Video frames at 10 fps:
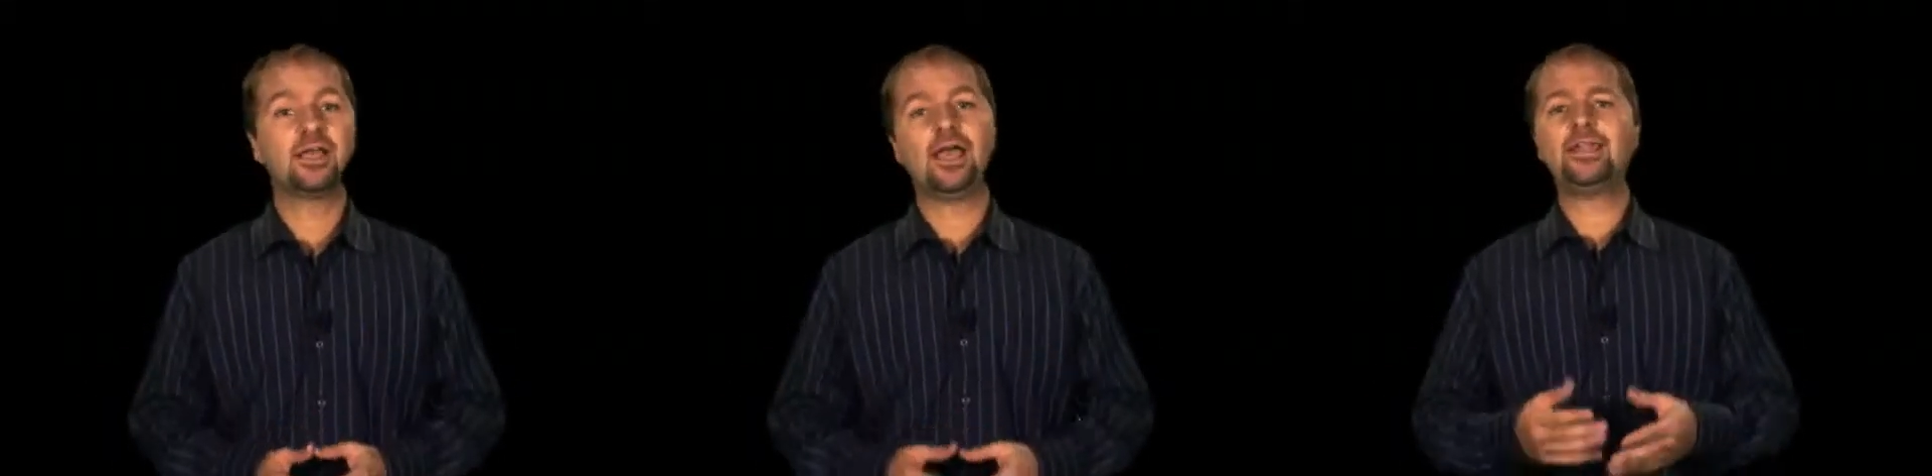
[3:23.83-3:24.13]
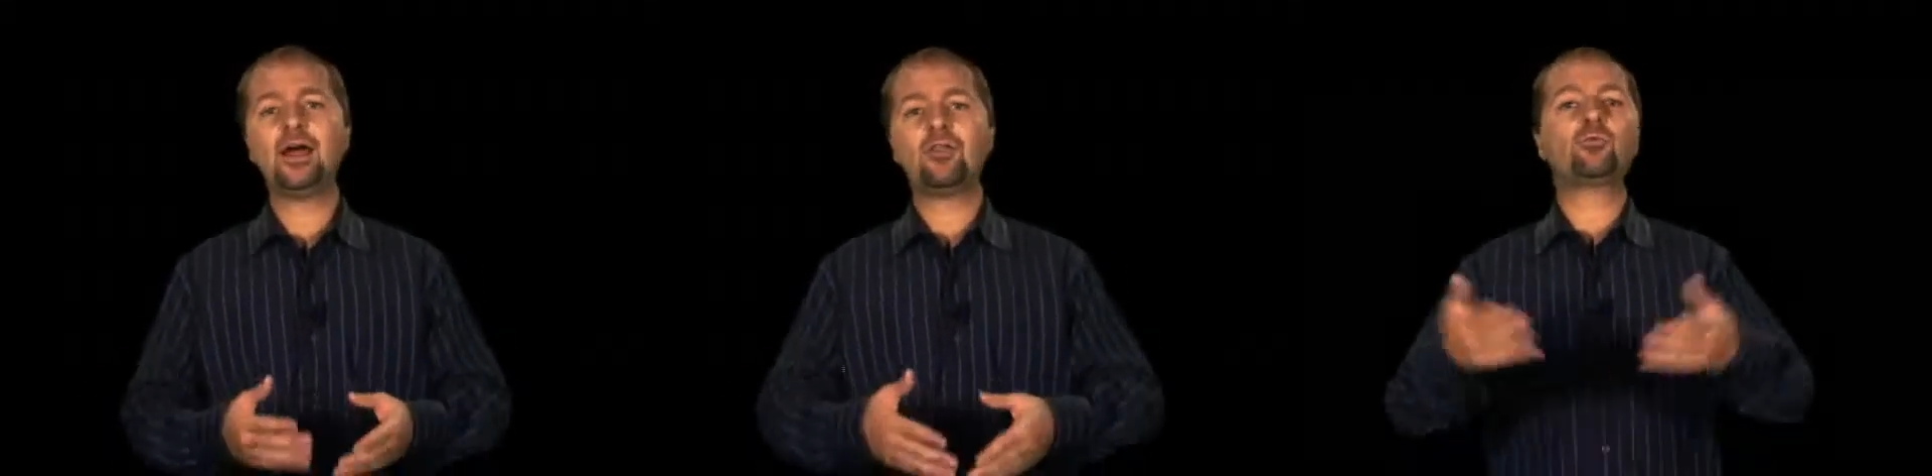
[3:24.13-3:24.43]
and
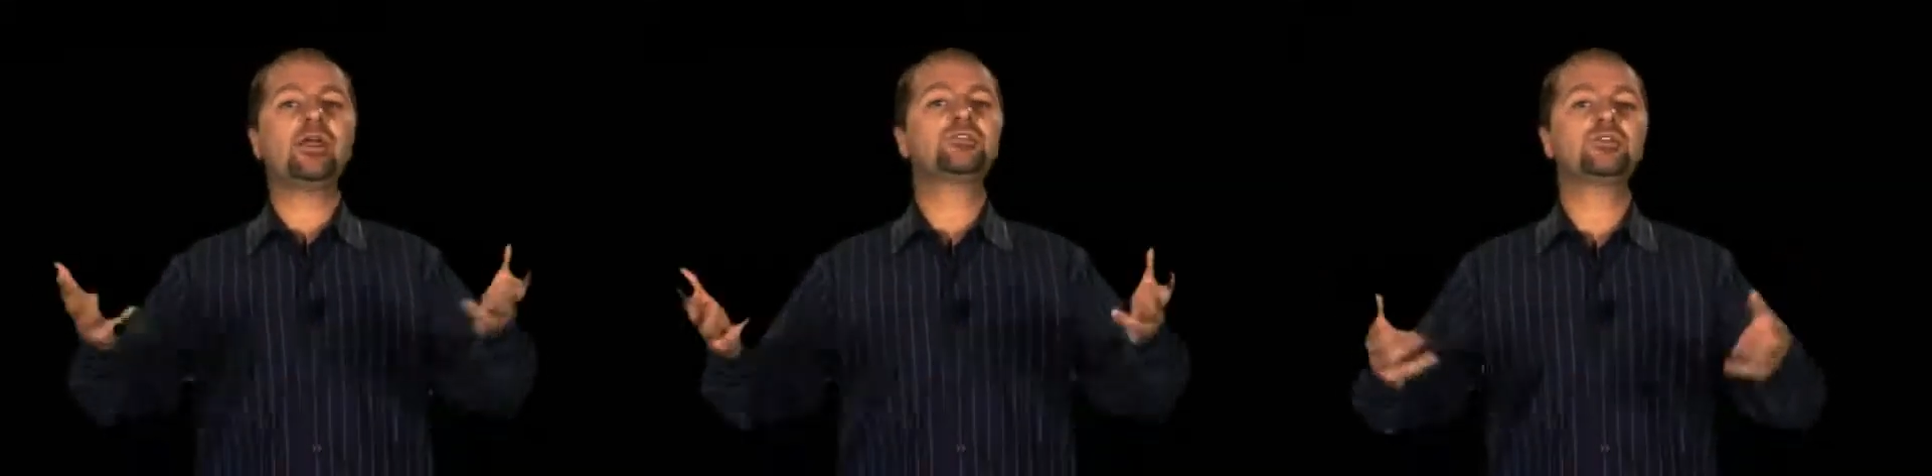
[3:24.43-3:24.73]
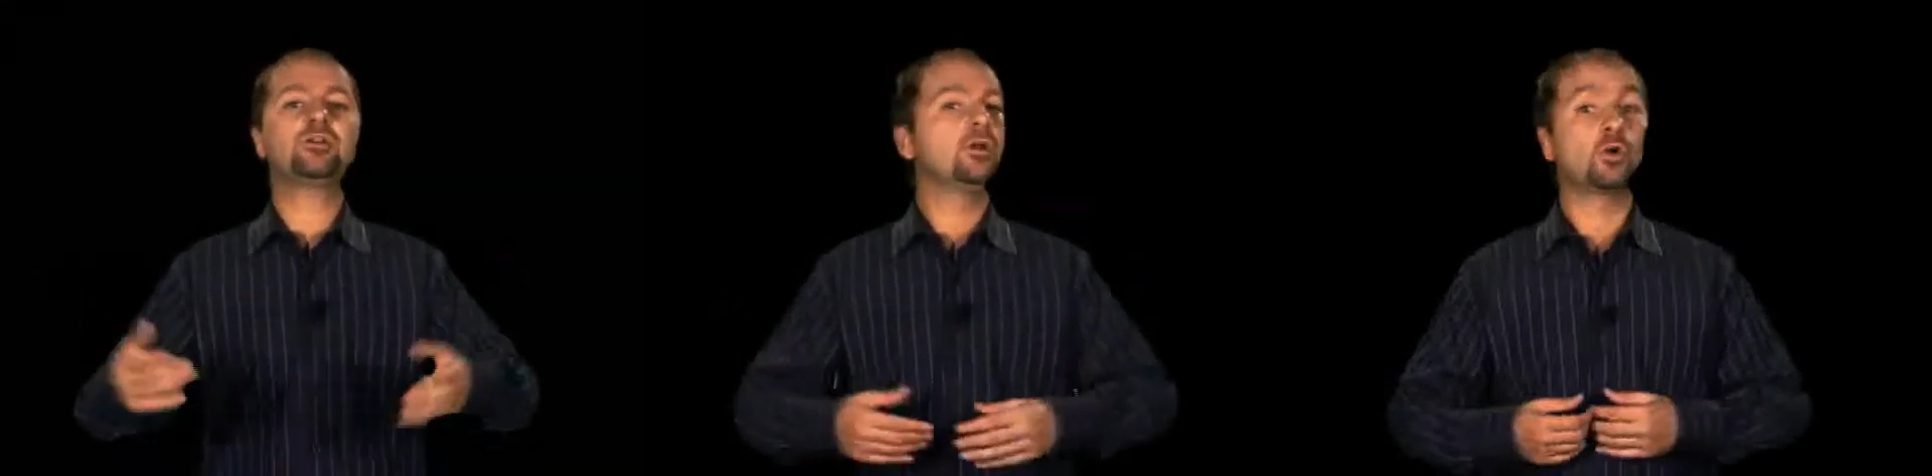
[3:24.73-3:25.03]
now the
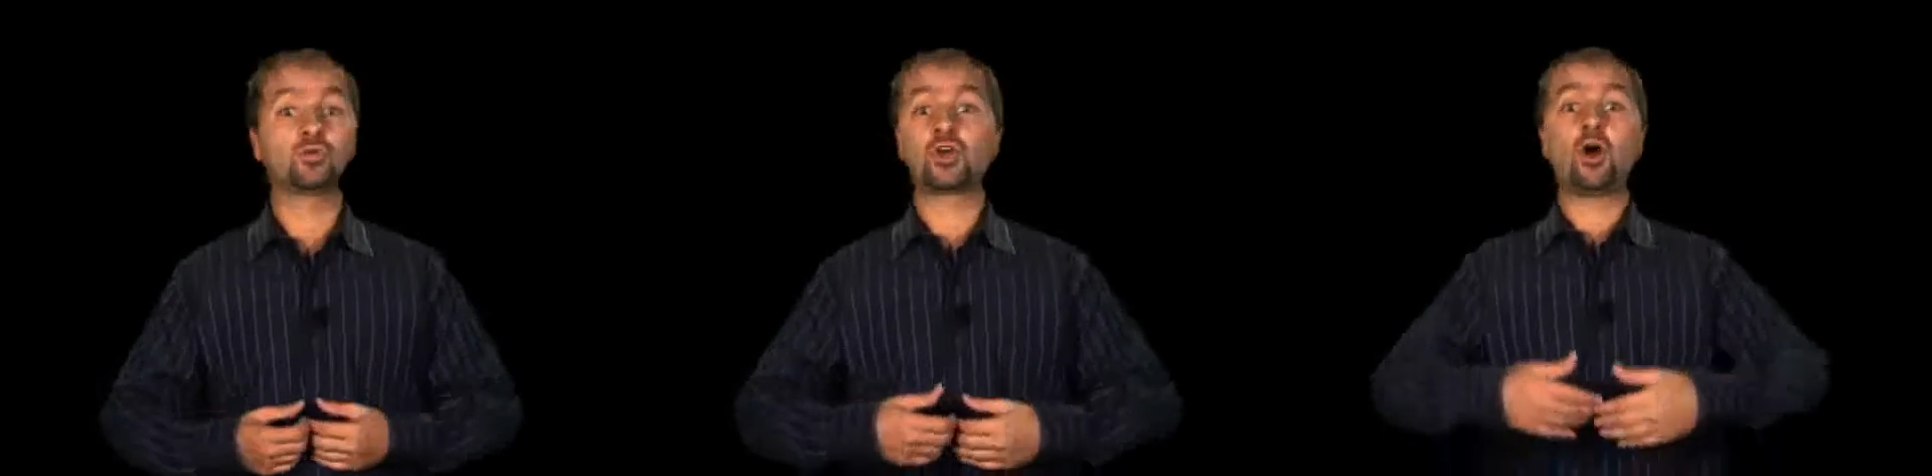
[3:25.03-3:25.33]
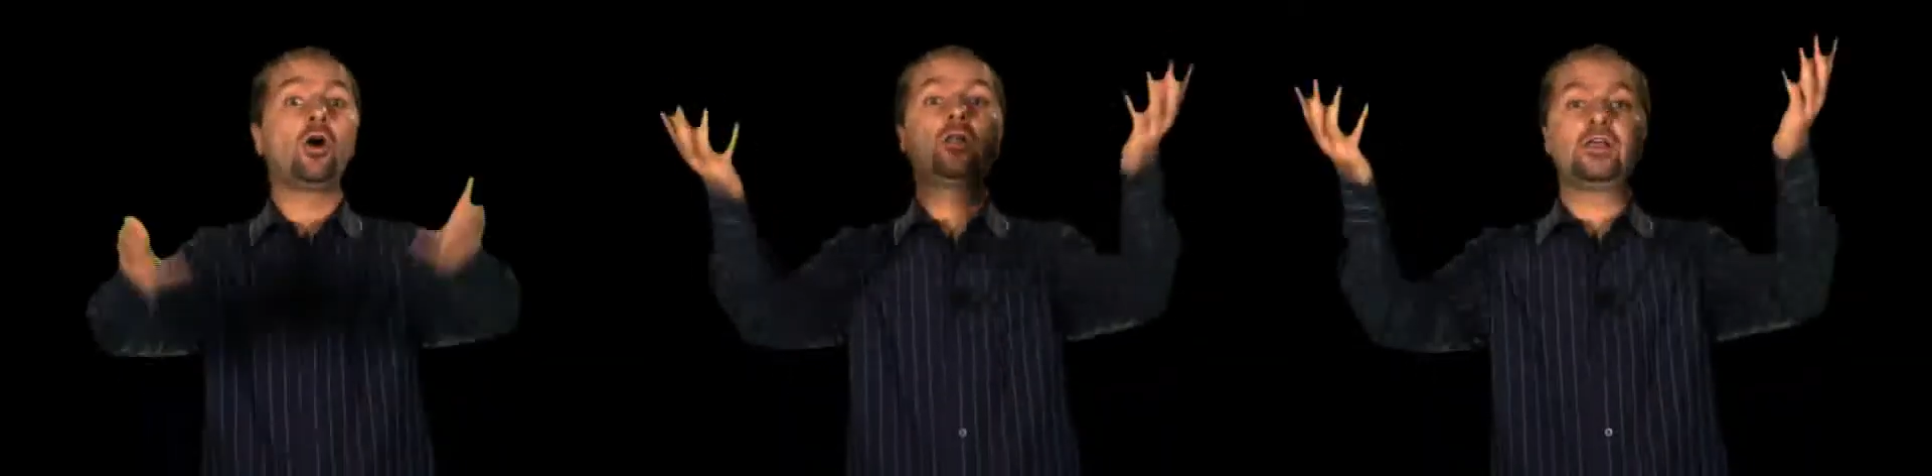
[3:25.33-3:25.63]
raiser goes
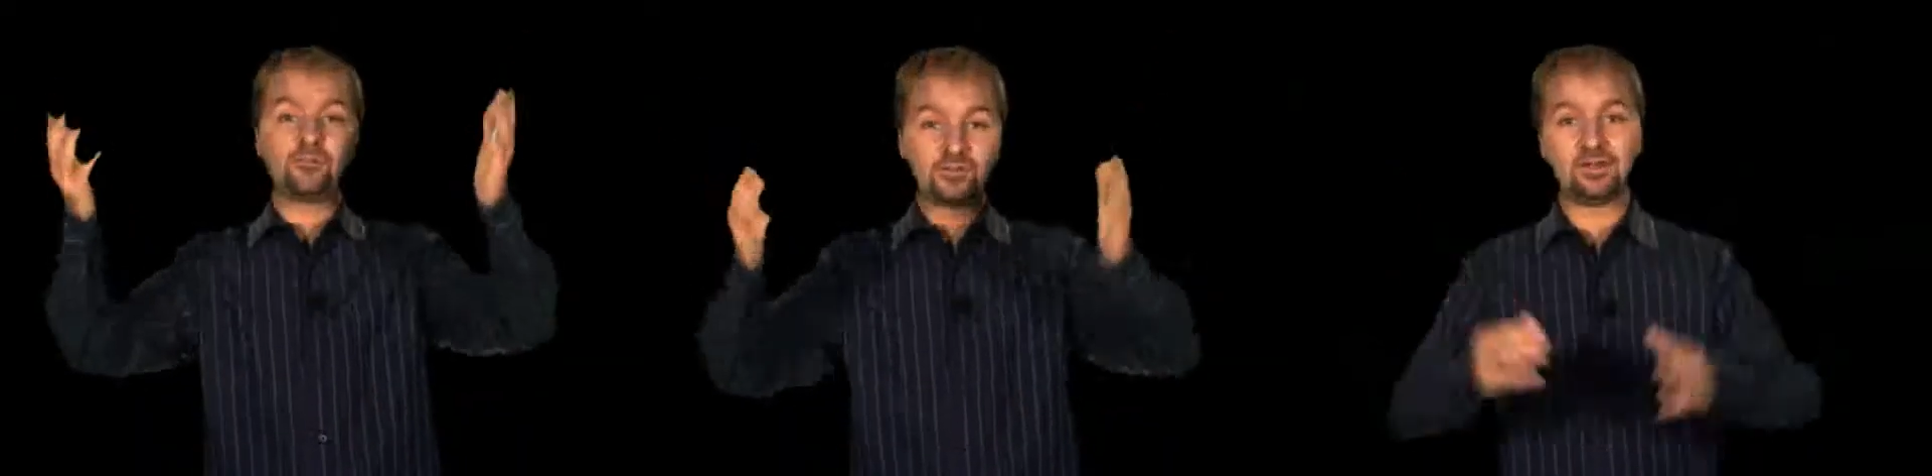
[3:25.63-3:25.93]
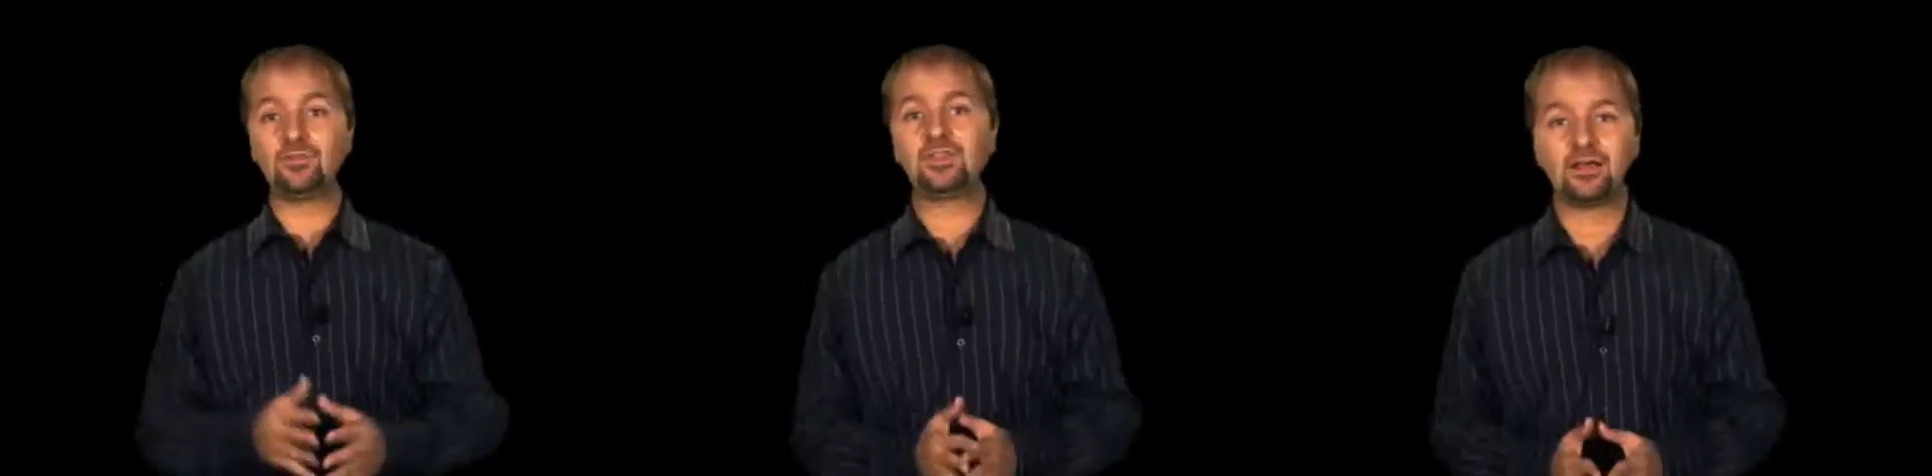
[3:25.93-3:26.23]
all in for
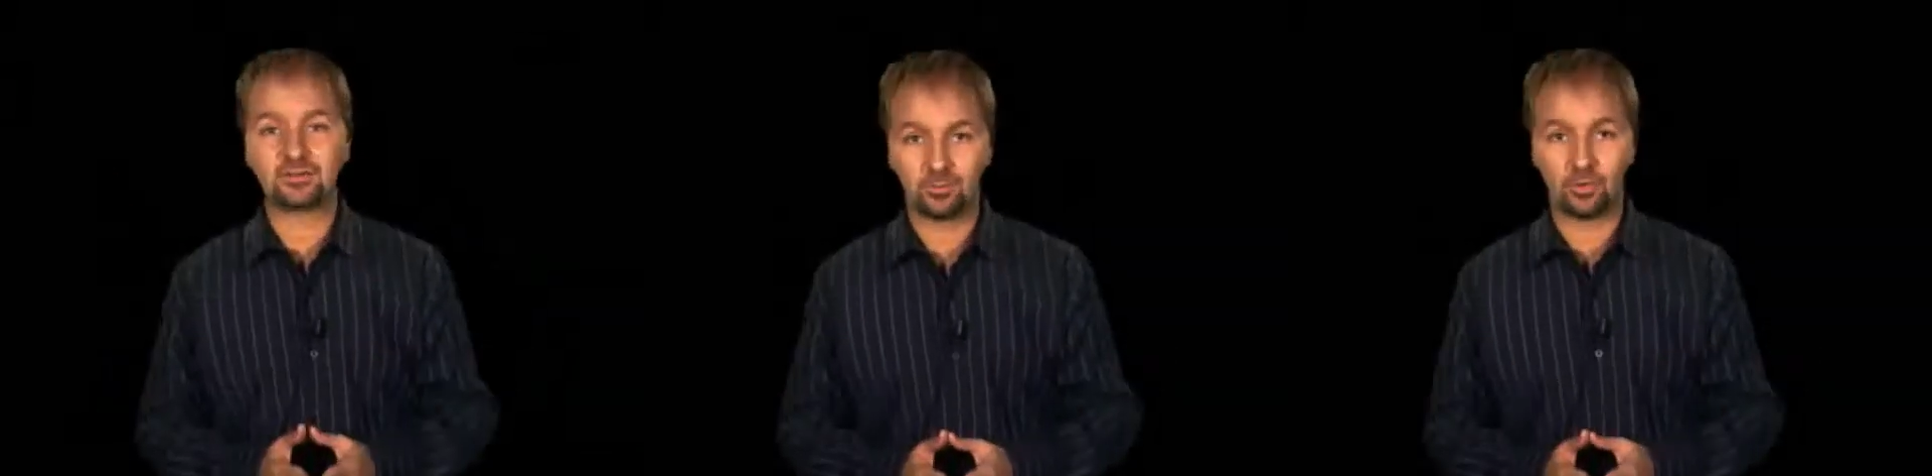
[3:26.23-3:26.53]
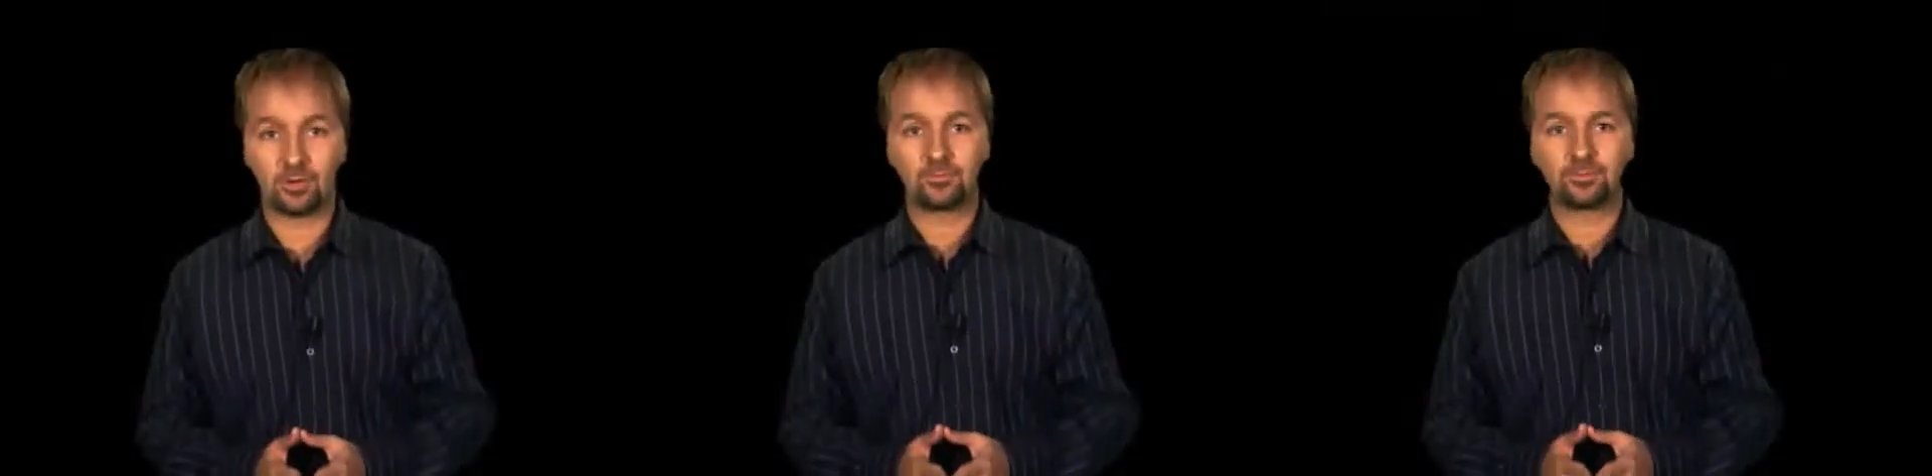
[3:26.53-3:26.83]
7,000 more.